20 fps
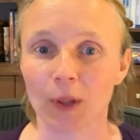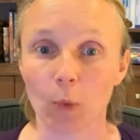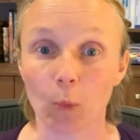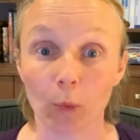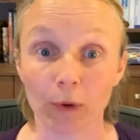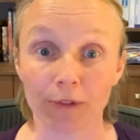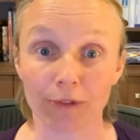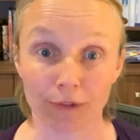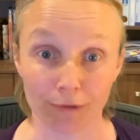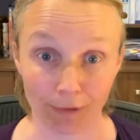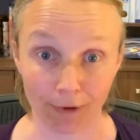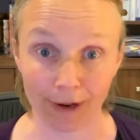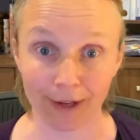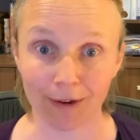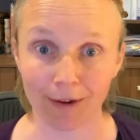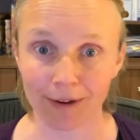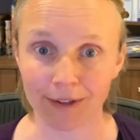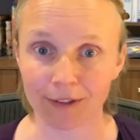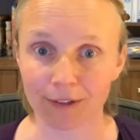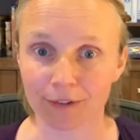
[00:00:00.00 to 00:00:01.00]
with the
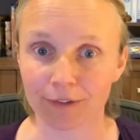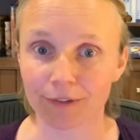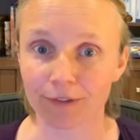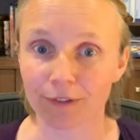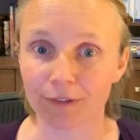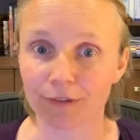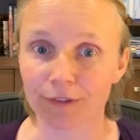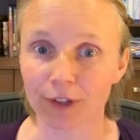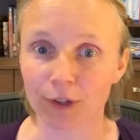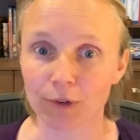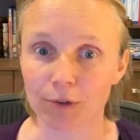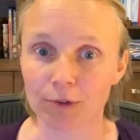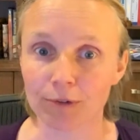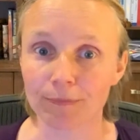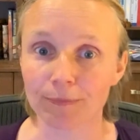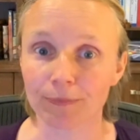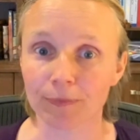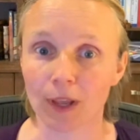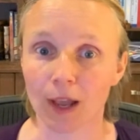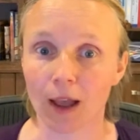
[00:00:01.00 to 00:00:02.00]
right kind of
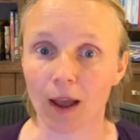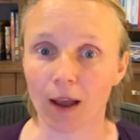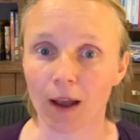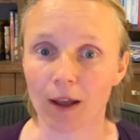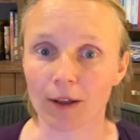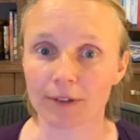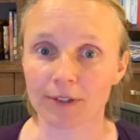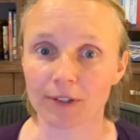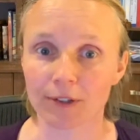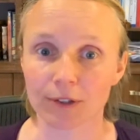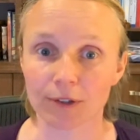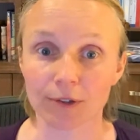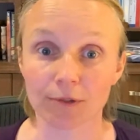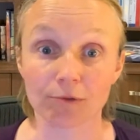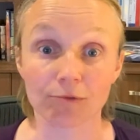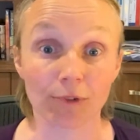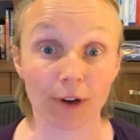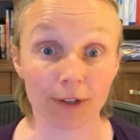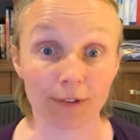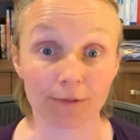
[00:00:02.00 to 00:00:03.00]
fuel
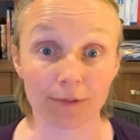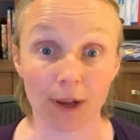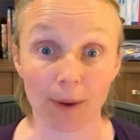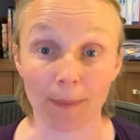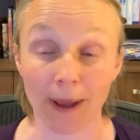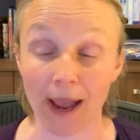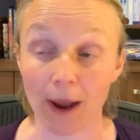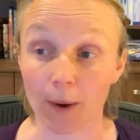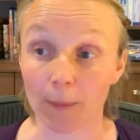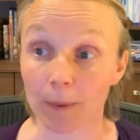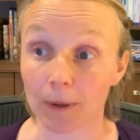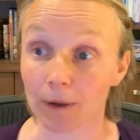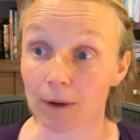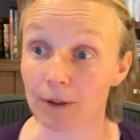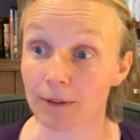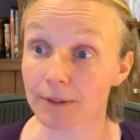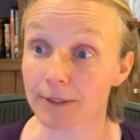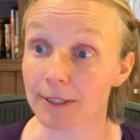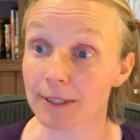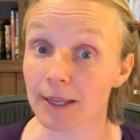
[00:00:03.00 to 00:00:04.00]
to run a power
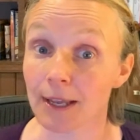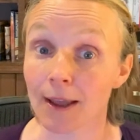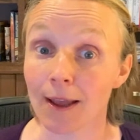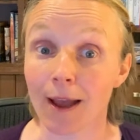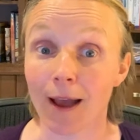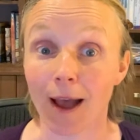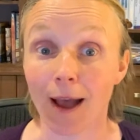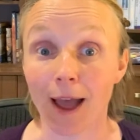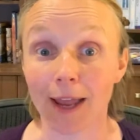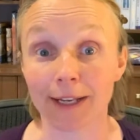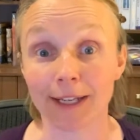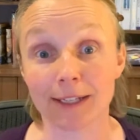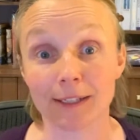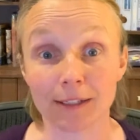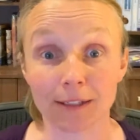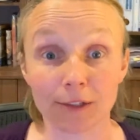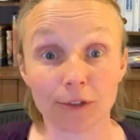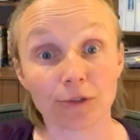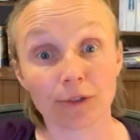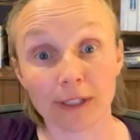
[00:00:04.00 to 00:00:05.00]
plant. And
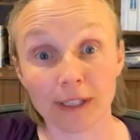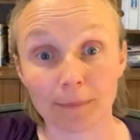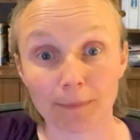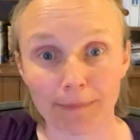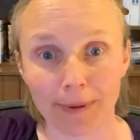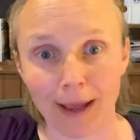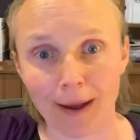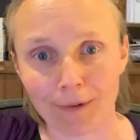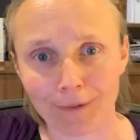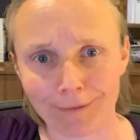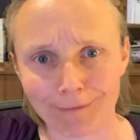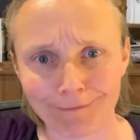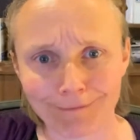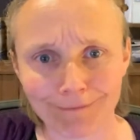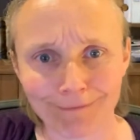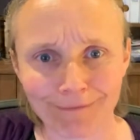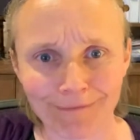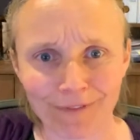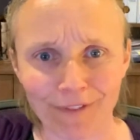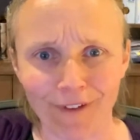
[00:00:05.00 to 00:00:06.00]
it's literally about
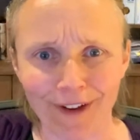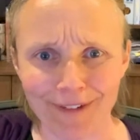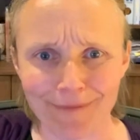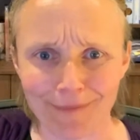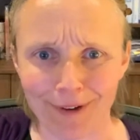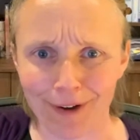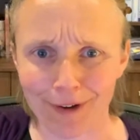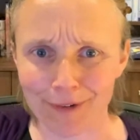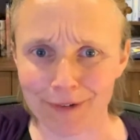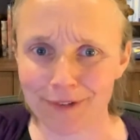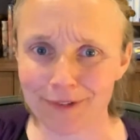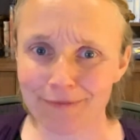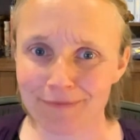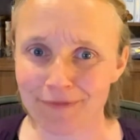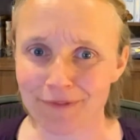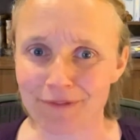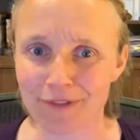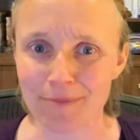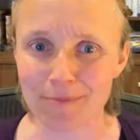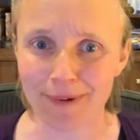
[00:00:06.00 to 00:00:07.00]
5 miles
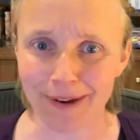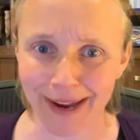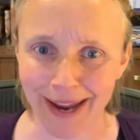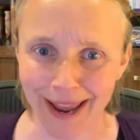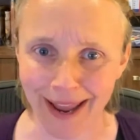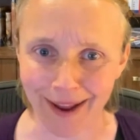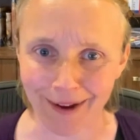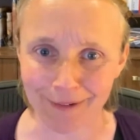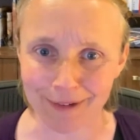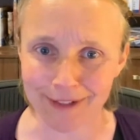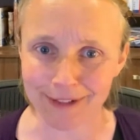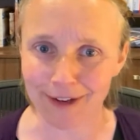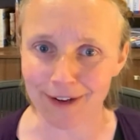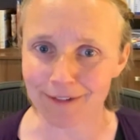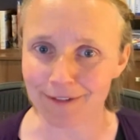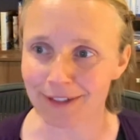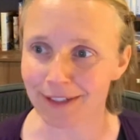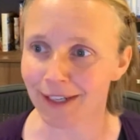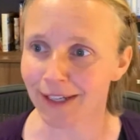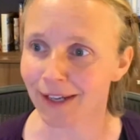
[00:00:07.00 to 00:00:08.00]
from my house
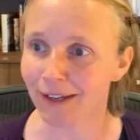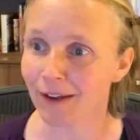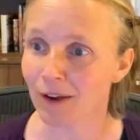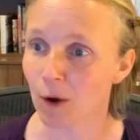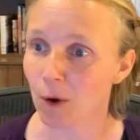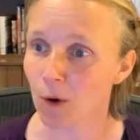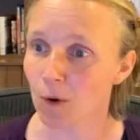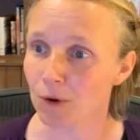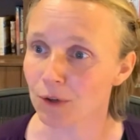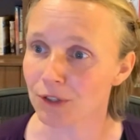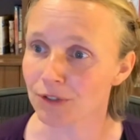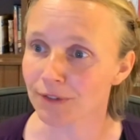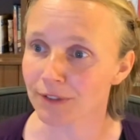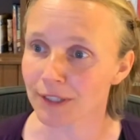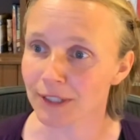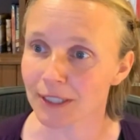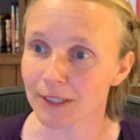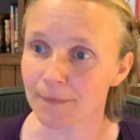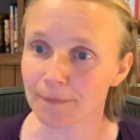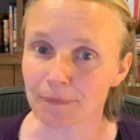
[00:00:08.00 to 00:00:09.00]
over near
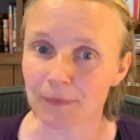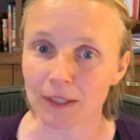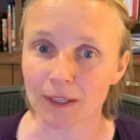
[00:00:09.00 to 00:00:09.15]
Oxford.